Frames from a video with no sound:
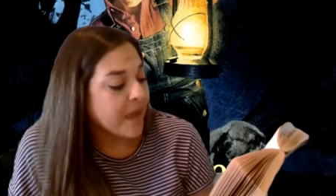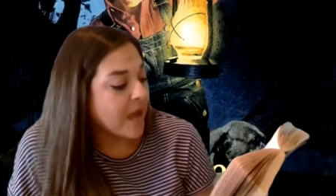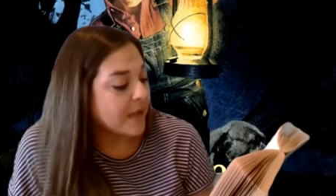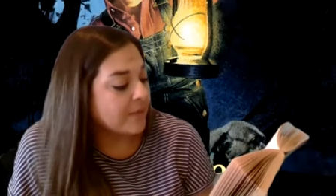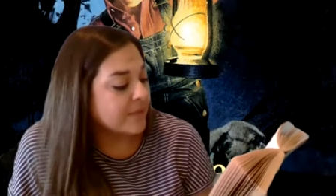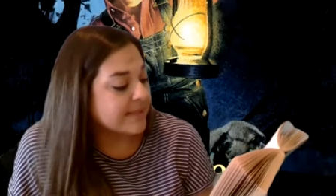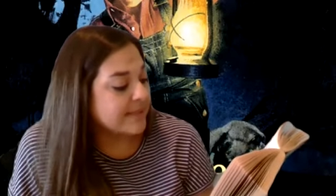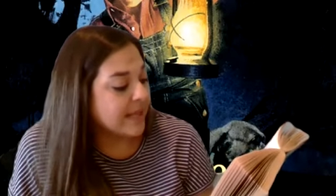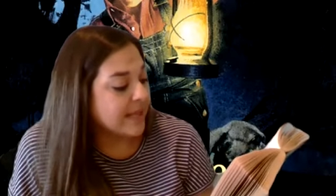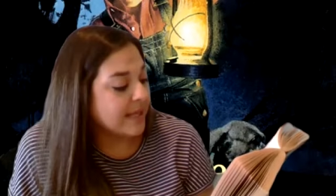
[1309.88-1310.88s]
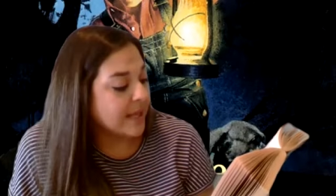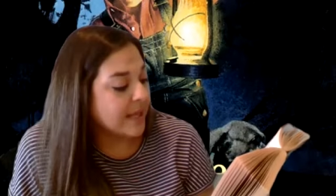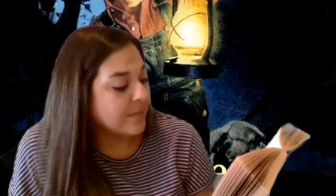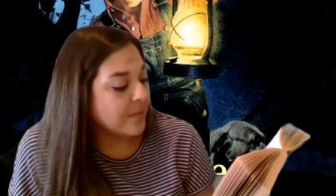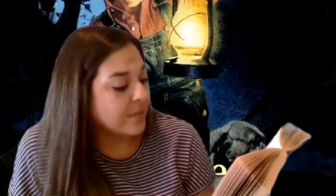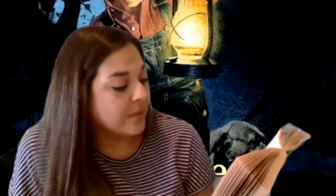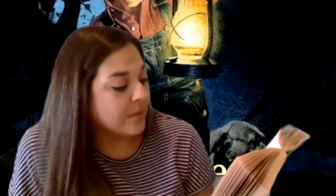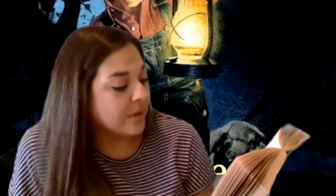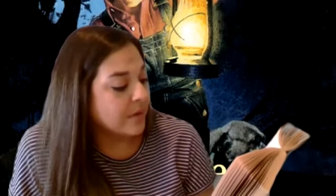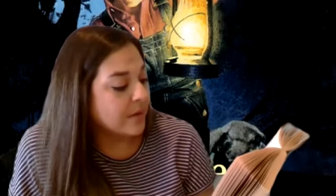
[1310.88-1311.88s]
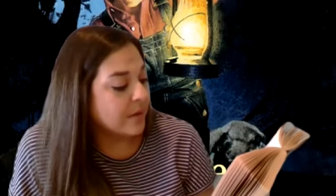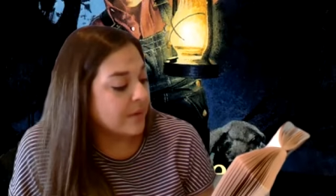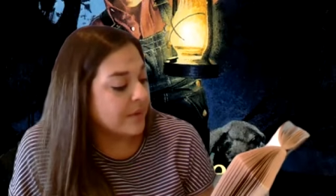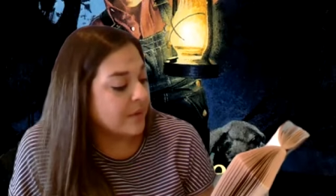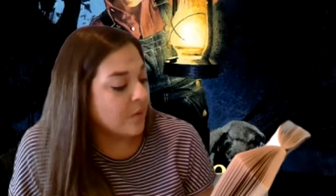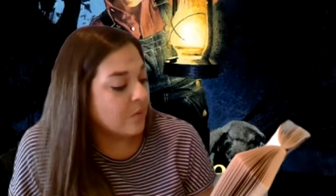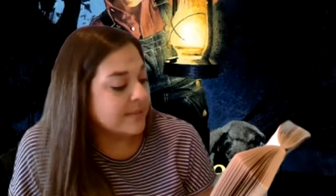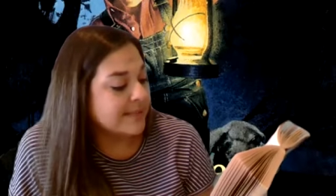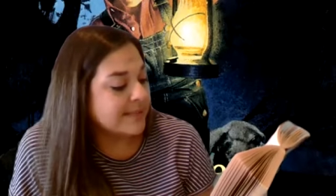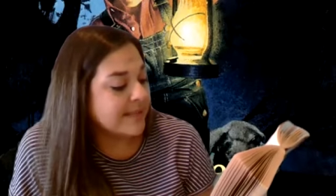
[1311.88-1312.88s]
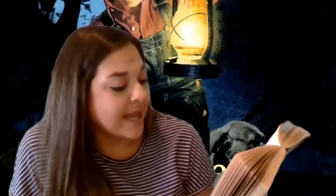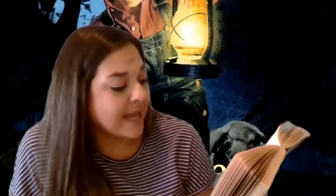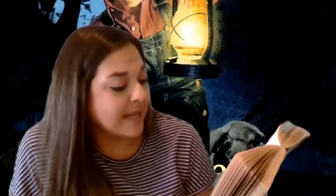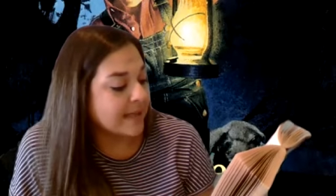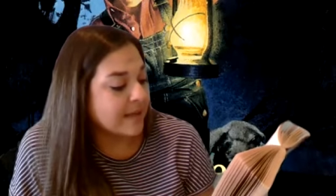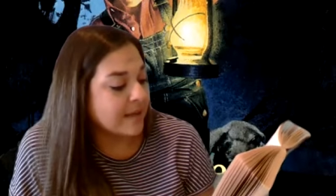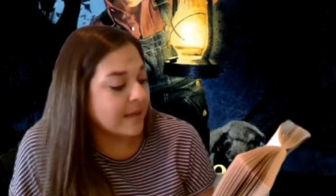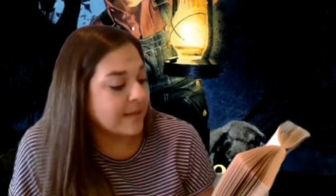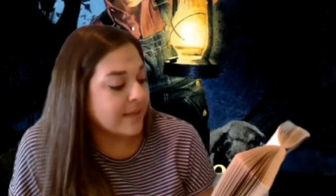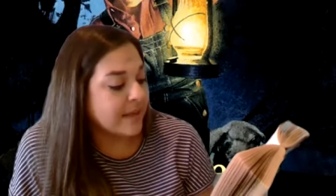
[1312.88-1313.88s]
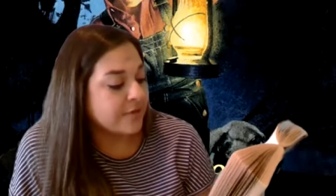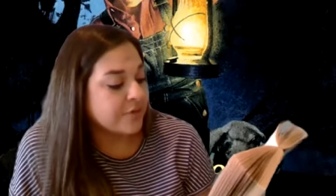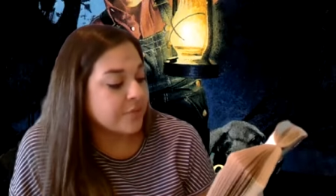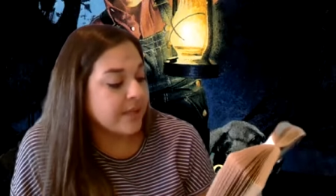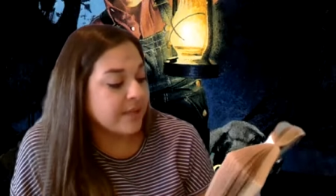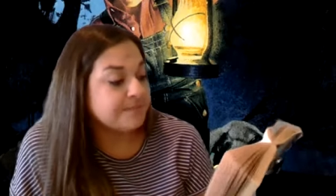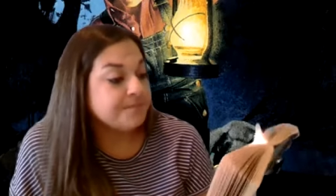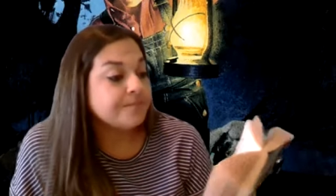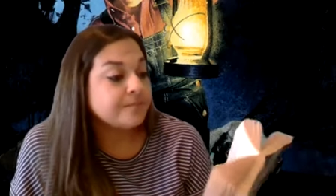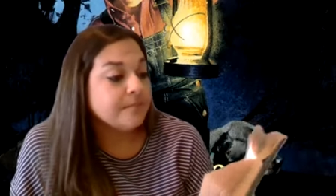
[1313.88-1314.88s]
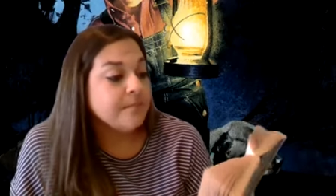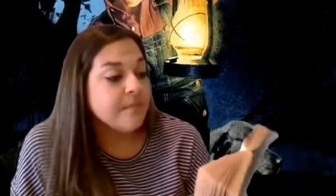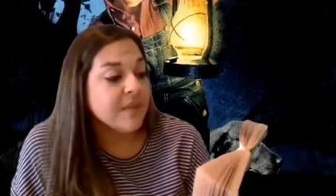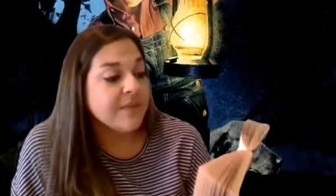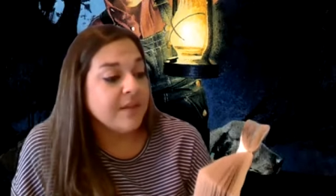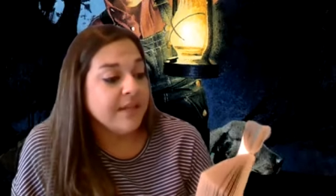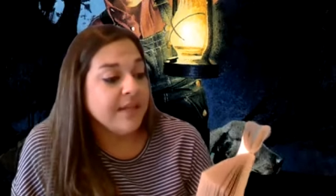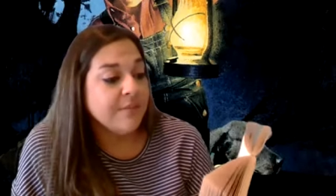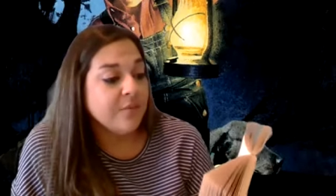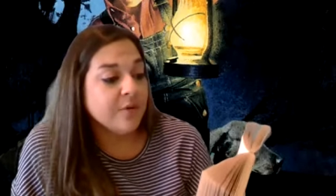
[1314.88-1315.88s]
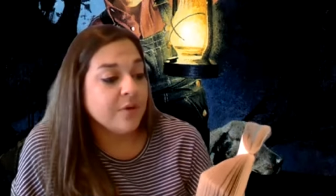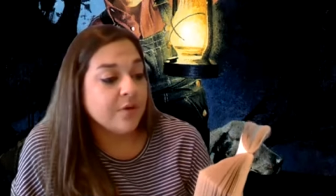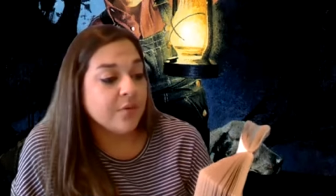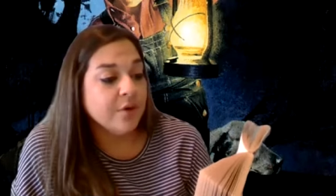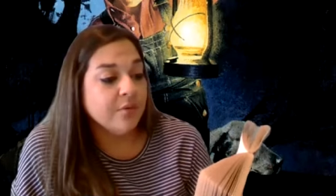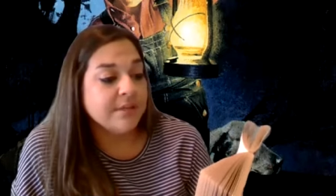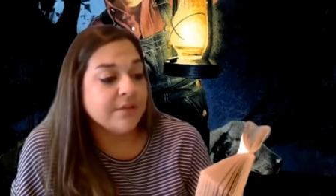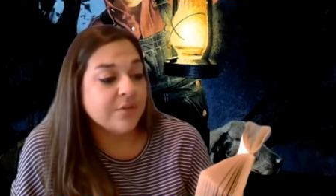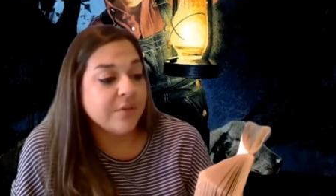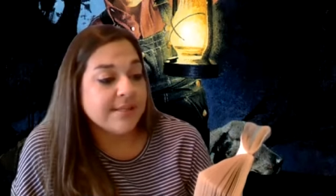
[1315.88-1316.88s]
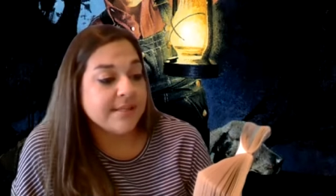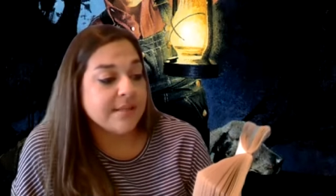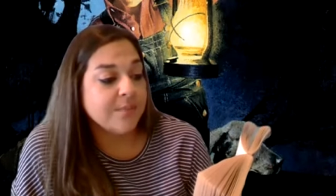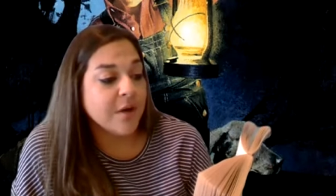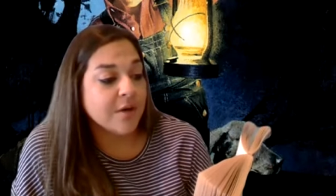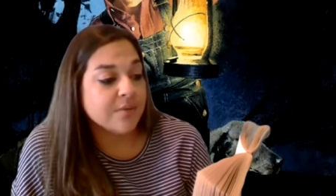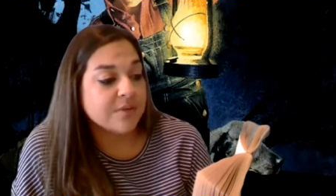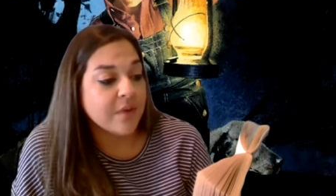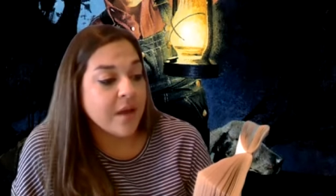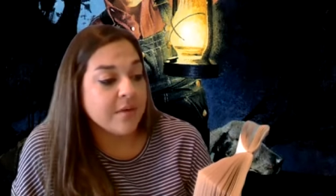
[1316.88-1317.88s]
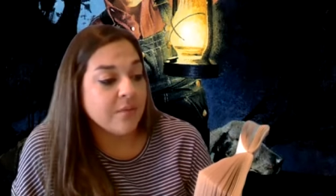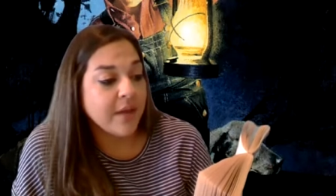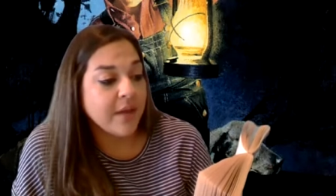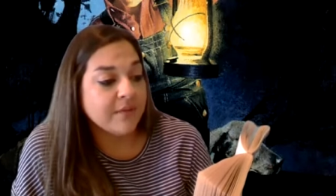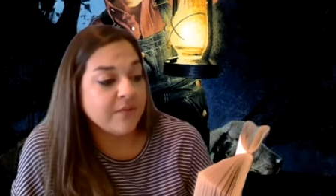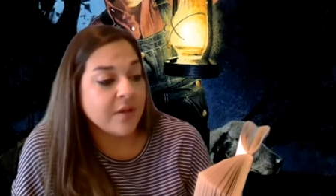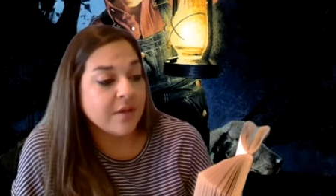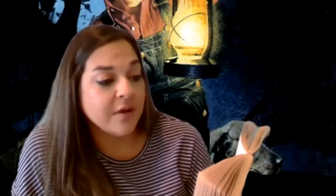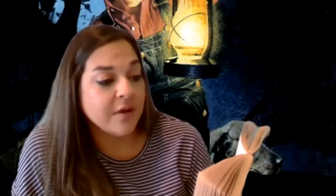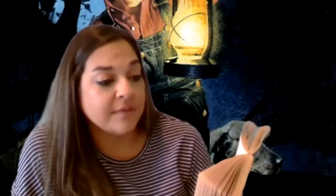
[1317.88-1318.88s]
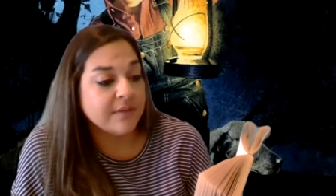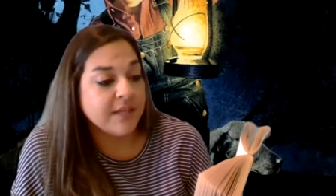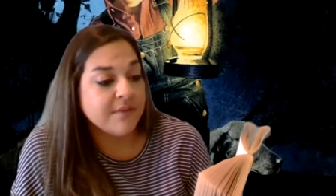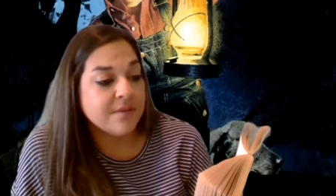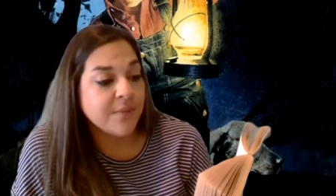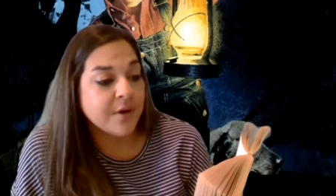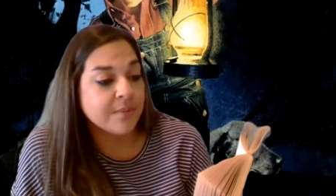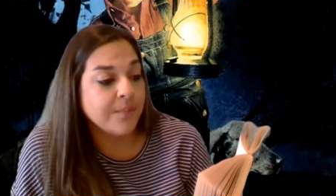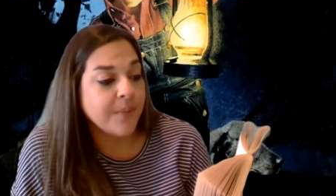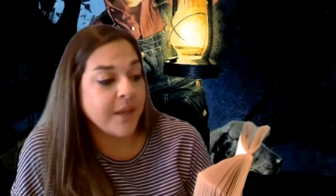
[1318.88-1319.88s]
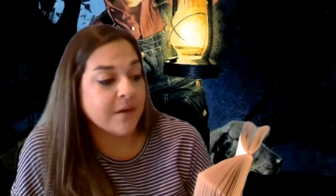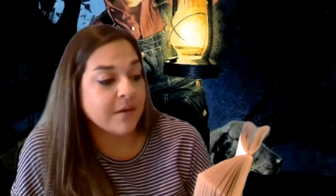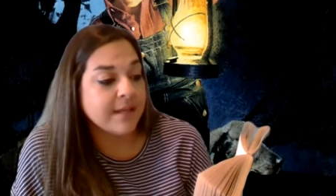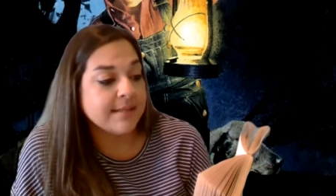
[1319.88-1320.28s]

It was dead and more of an old snag than a tree. The limbs were crooked and twisted. The bark was rotten away and fallen off, leaving the bark bare and